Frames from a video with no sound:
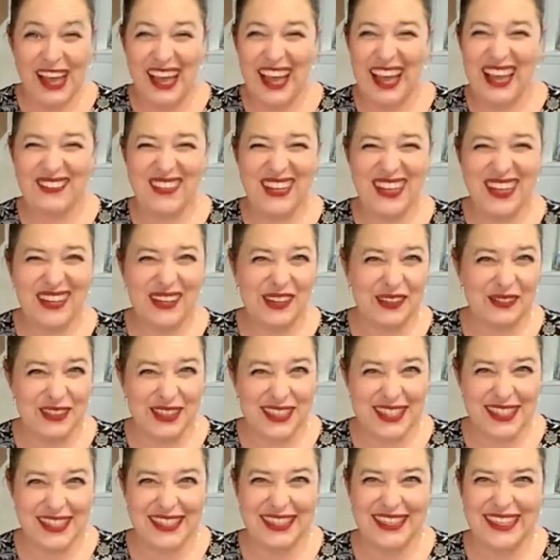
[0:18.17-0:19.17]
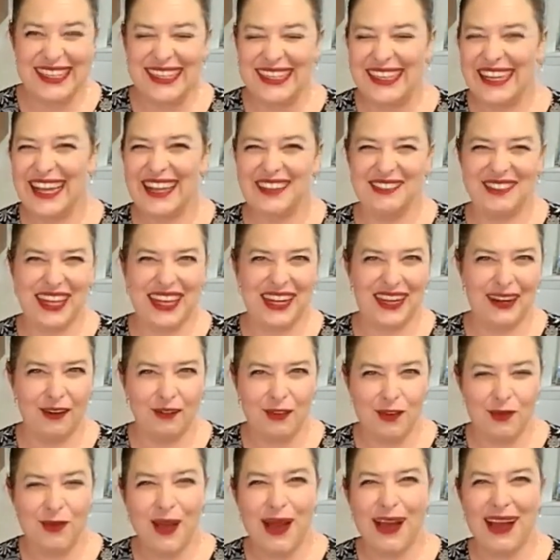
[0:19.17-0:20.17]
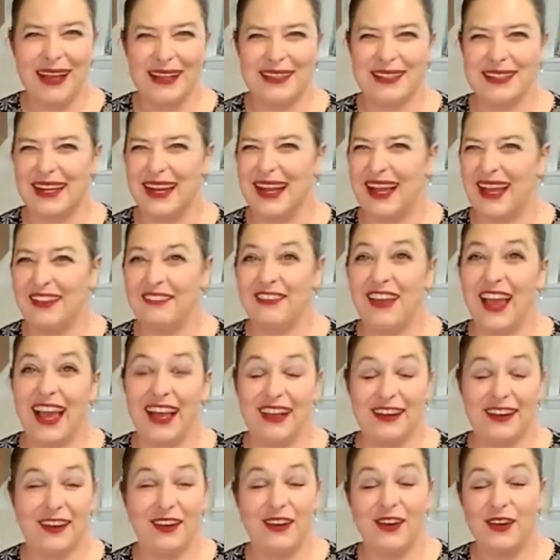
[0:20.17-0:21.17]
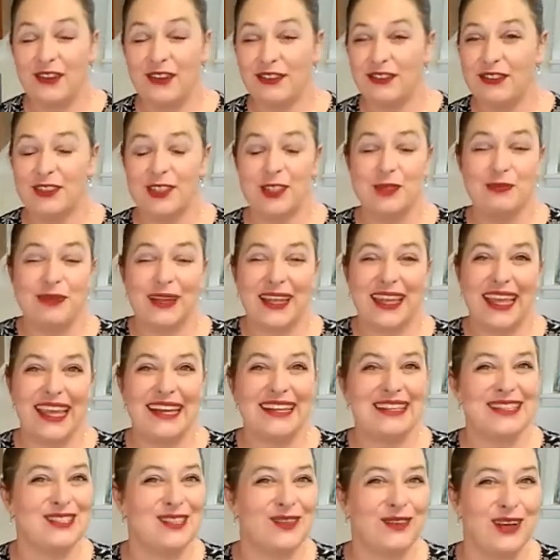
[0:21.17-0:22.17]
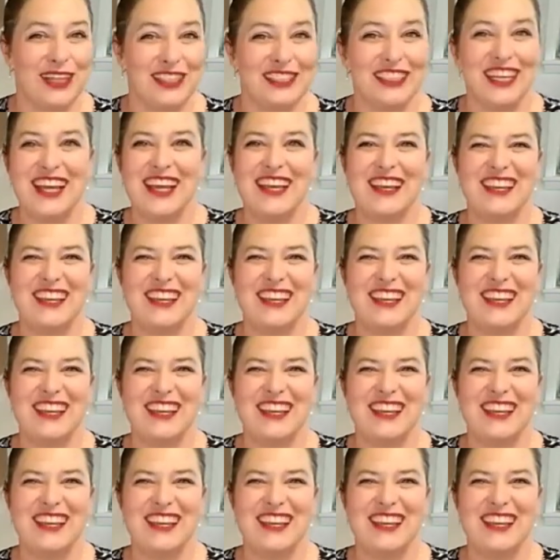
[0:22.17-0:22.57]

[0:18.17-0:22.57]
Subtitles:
I've had it over zucchini, I've had it over pasta, I've had it over spaghetti squash.